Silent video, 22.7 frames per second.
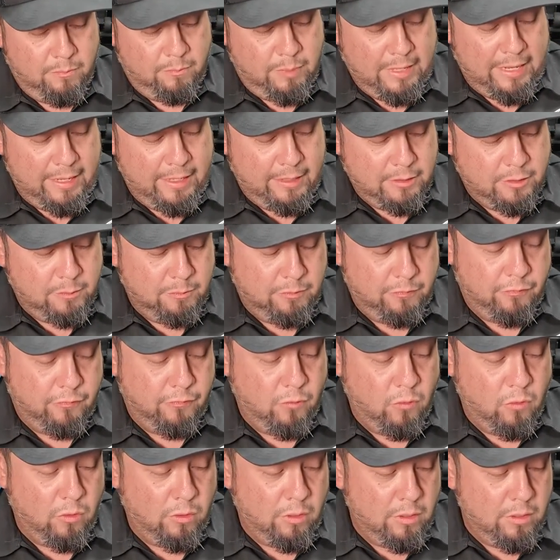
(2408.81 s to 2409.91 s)
paint
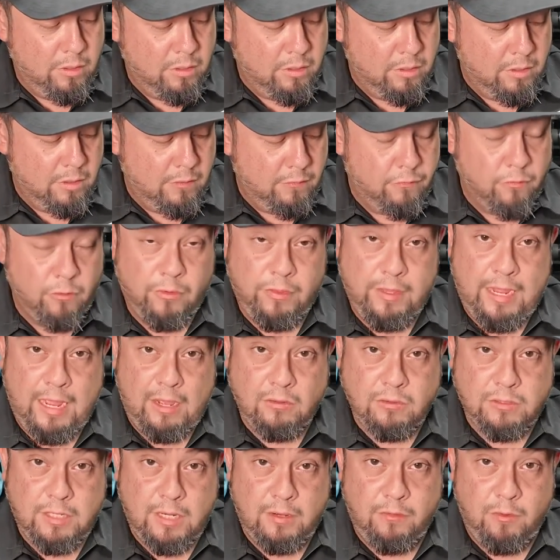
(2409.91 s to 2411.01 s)
before for the
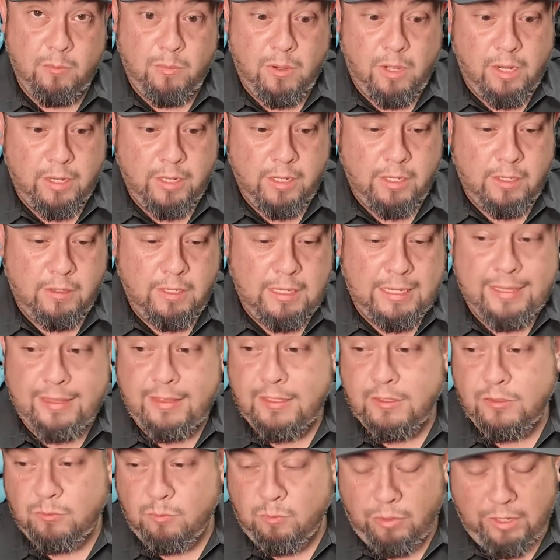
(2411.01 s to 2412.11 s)
outside of the body in
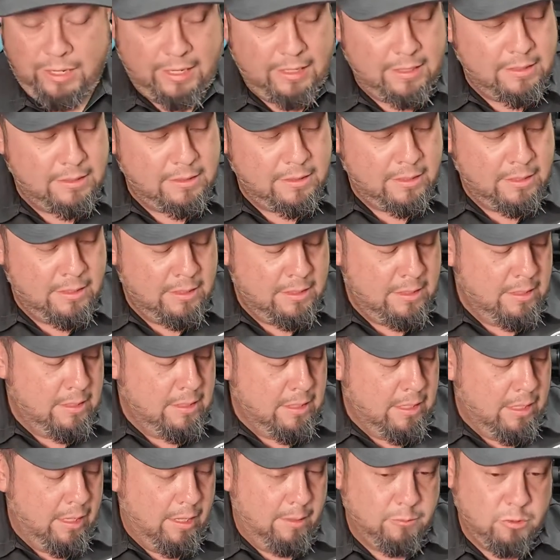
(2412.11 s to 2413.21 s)
this brand,
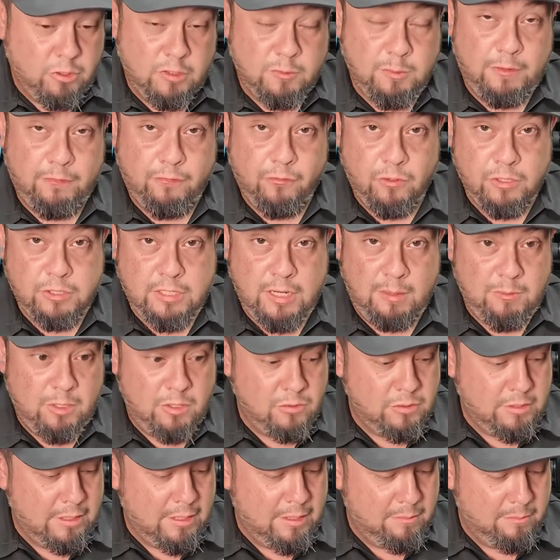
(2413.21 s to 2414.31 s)
so it's my first time
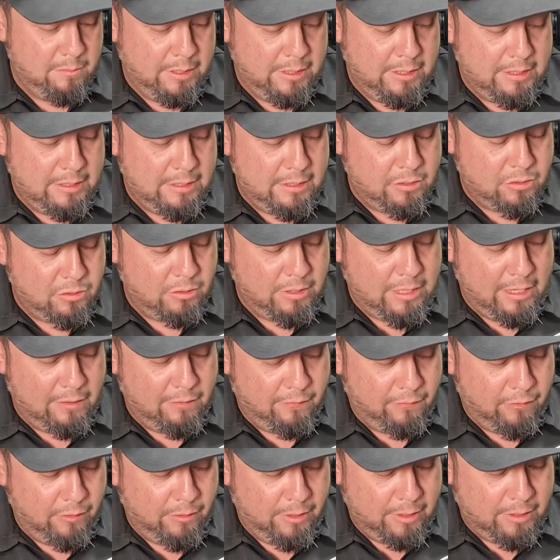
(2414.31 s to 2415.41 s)
using it, but it did turn out
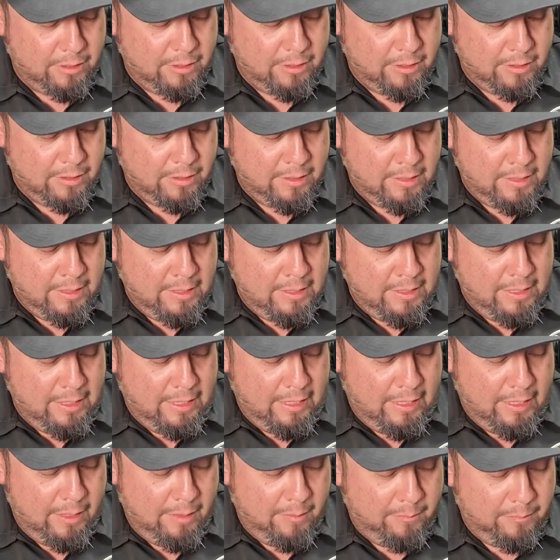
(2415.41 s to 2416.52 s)
very good,
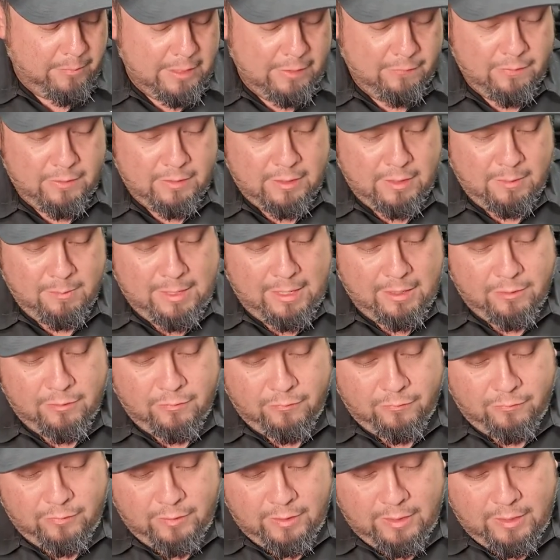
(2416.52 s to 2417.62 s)
given the amount
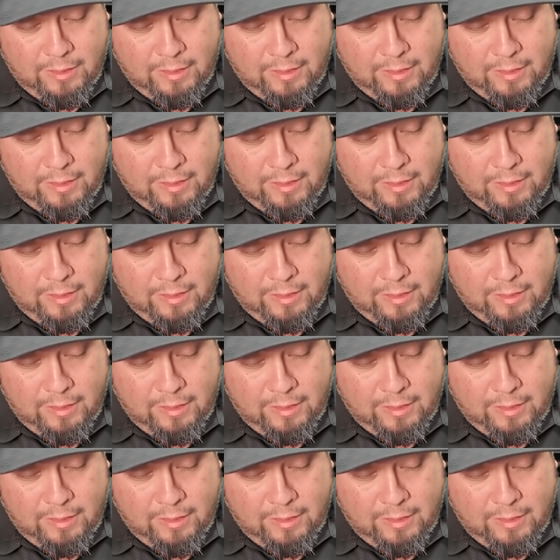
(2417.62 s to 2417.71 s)
of